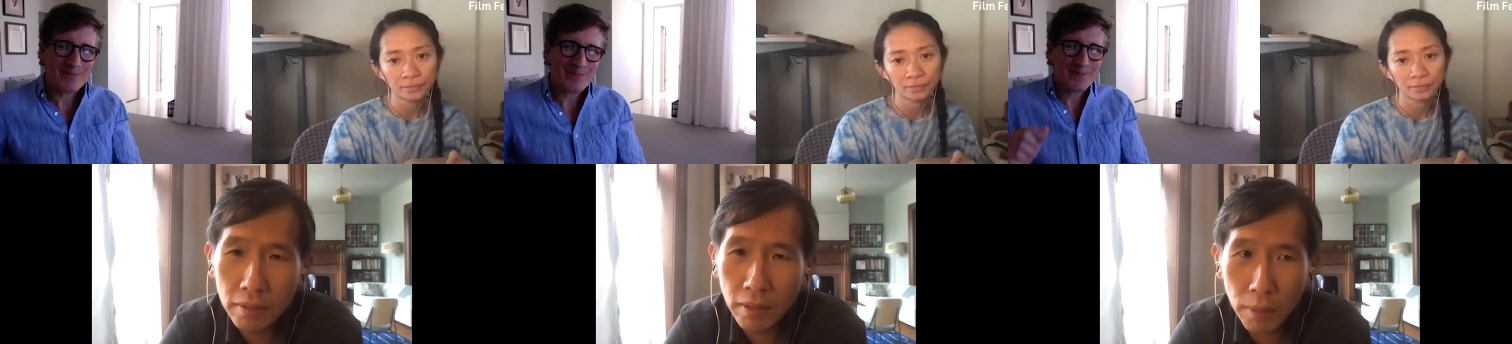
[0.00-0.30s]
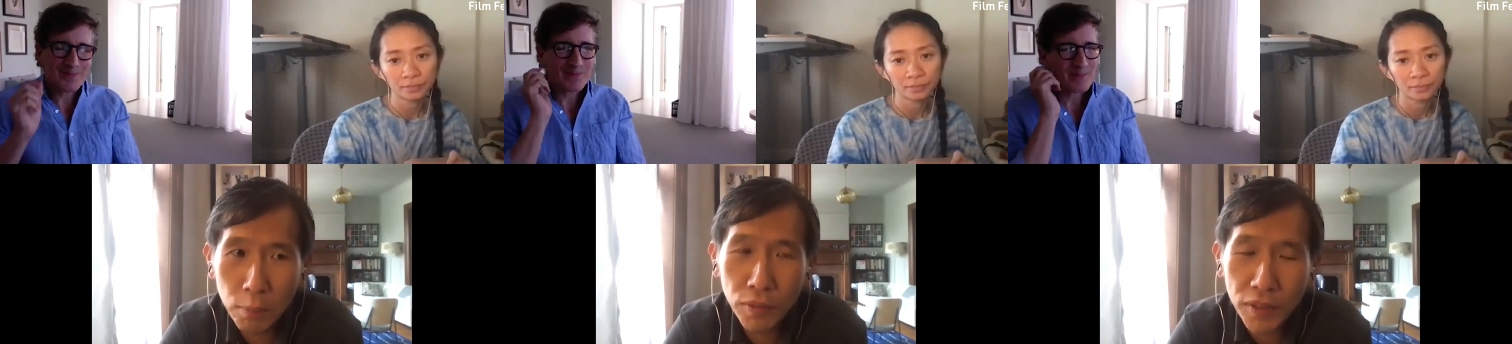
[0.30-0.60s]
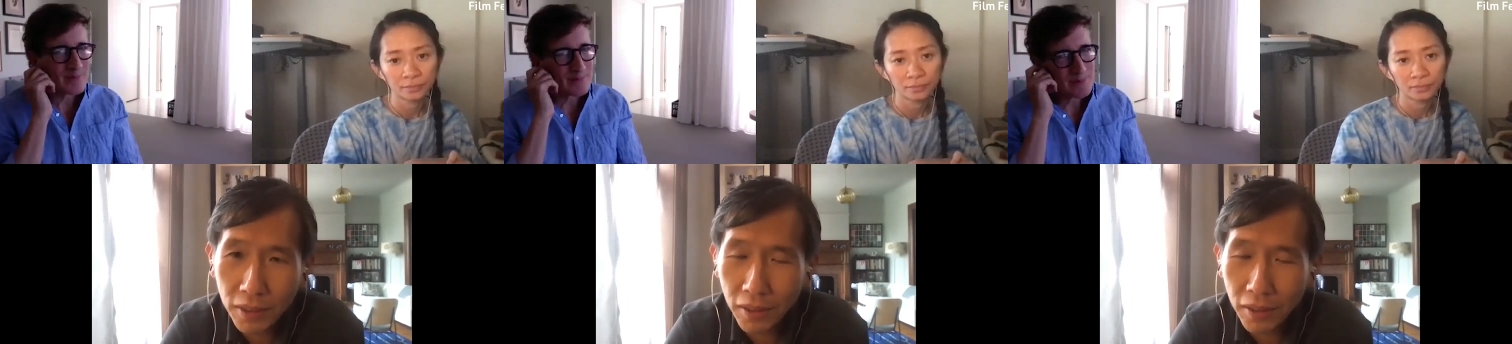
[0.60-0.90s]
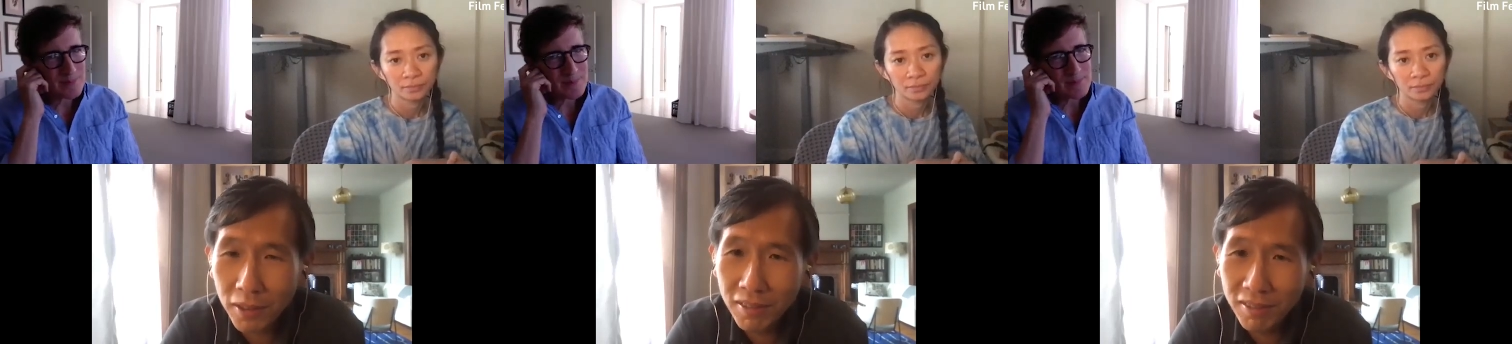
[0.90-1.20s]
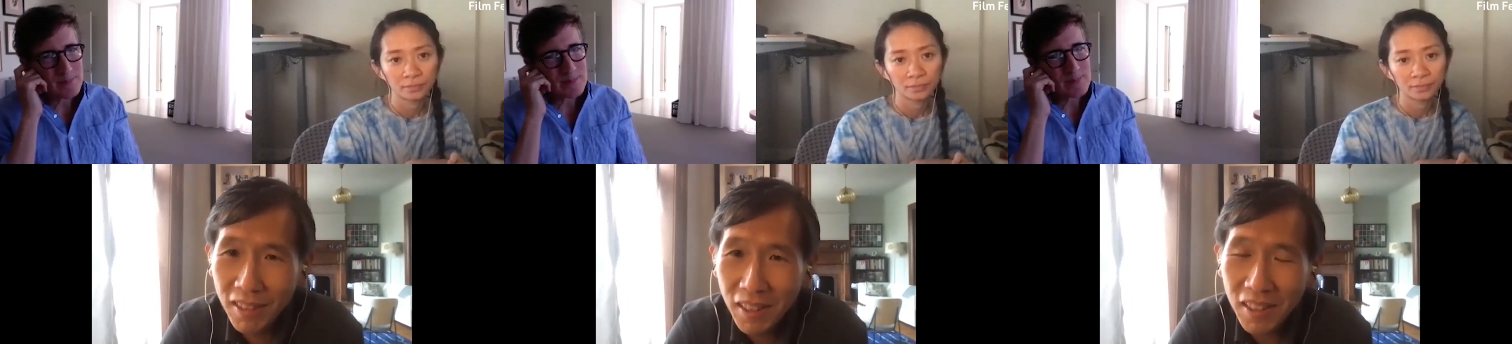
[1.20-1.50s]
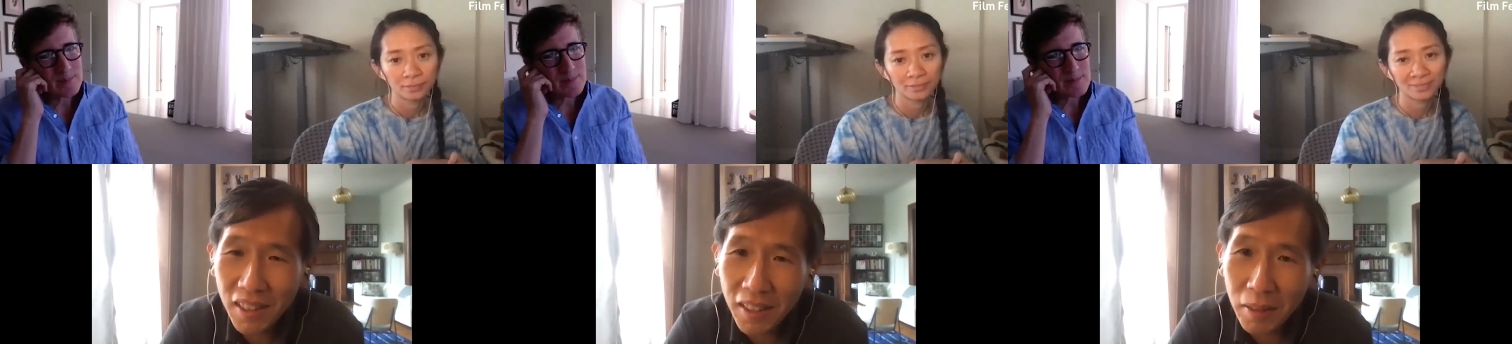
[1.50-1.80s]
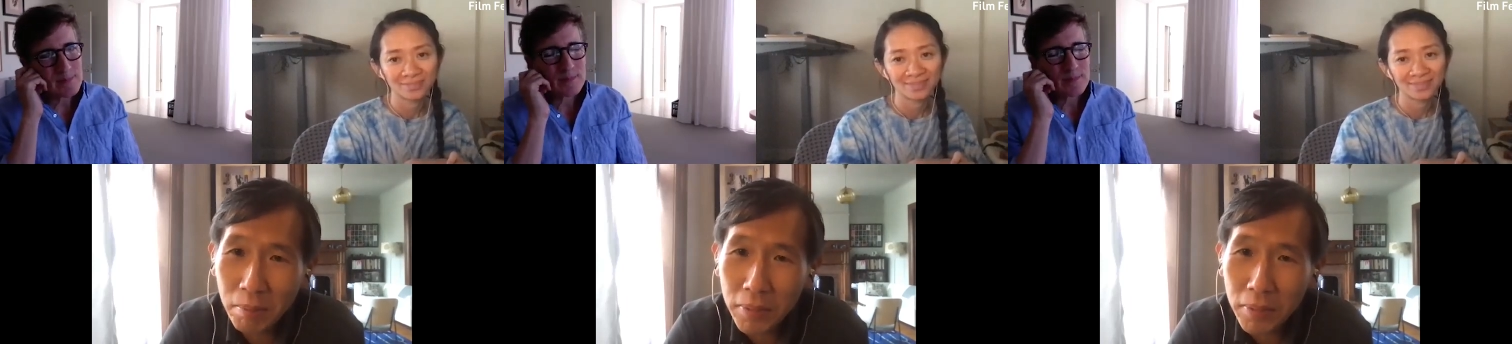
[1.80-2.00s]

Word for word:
Speaker 1: a movie star um,